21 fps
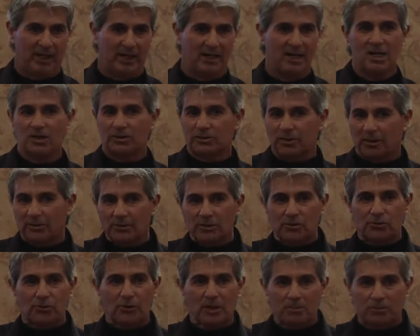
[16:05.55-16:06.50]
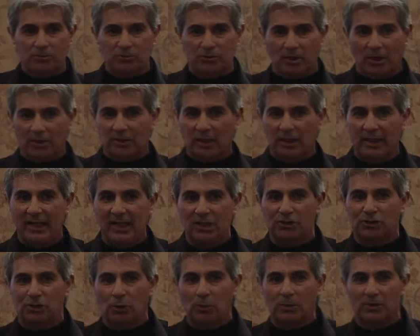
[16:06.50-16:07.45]
it, starting to drip or starting to leak,
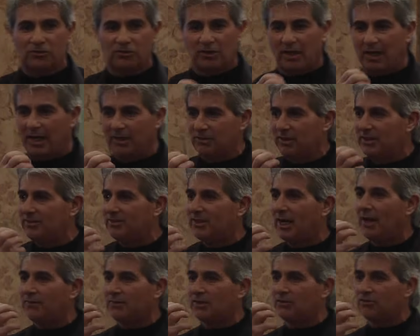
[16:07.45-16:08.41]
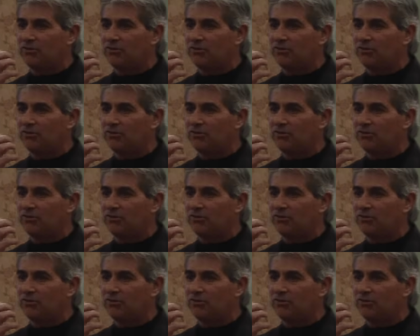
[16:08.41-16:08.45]
showing signs she's got the